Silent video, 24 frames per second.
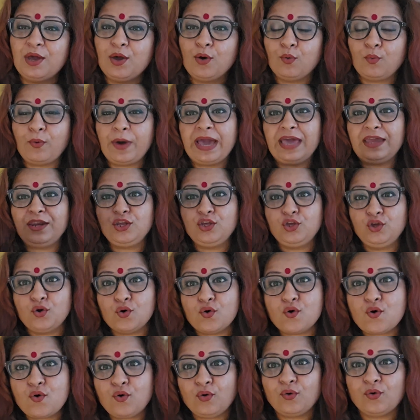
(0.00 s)
where
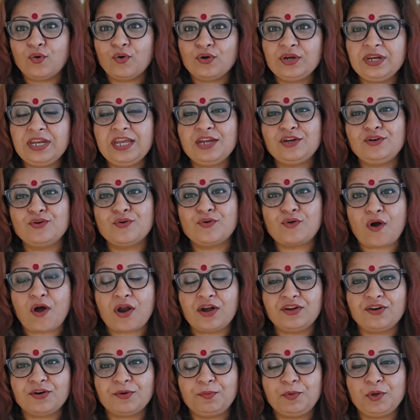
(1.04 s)
you need to
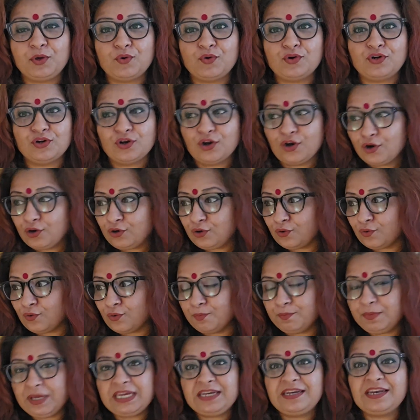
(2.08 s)
contribute to
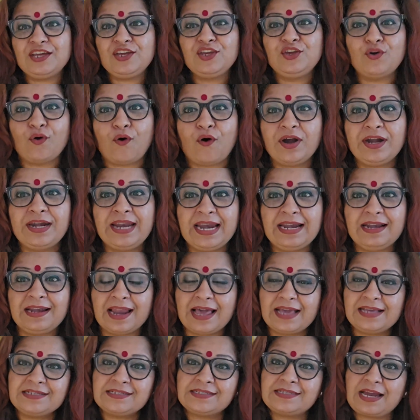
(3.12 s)
meeting your
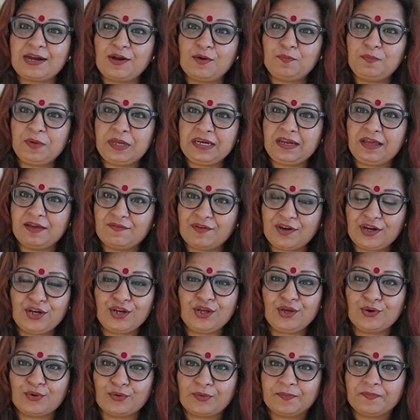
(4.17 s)
deadlines that have been given to
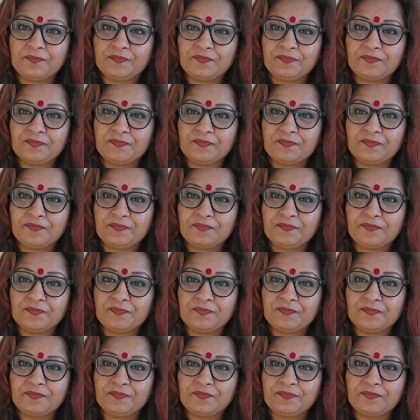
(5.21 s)
you.